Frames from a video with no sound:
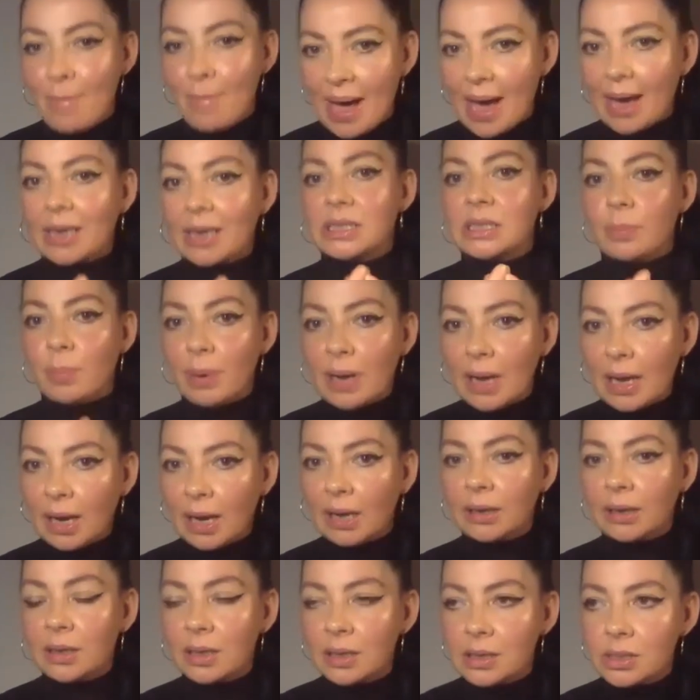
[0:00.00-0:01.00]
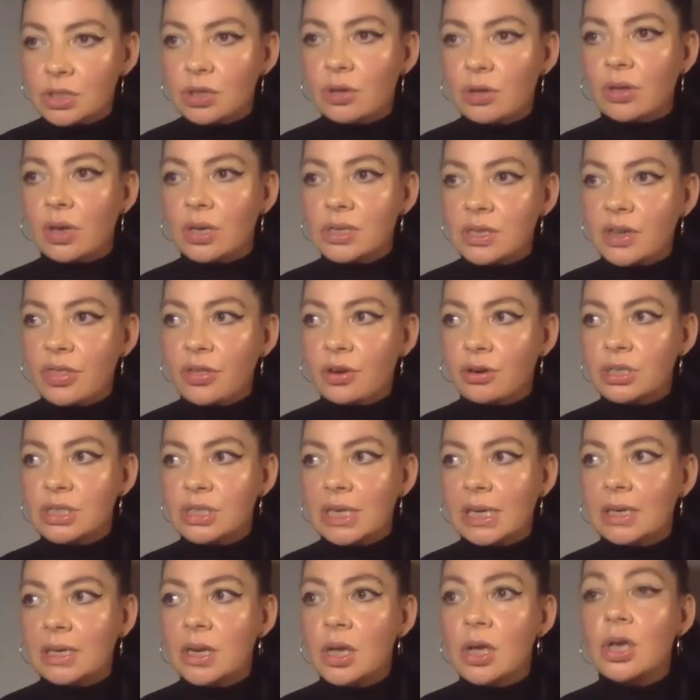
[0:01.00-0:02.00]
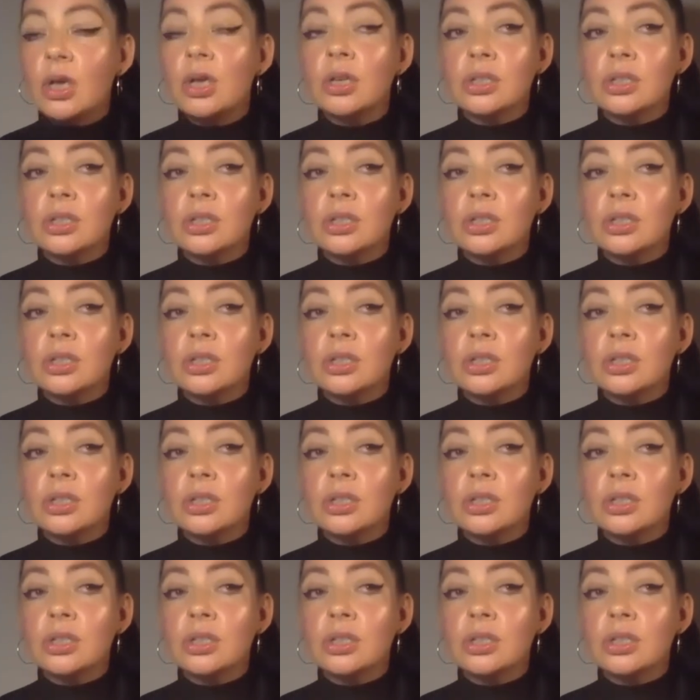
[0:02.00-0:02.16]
back to playing in 2013 so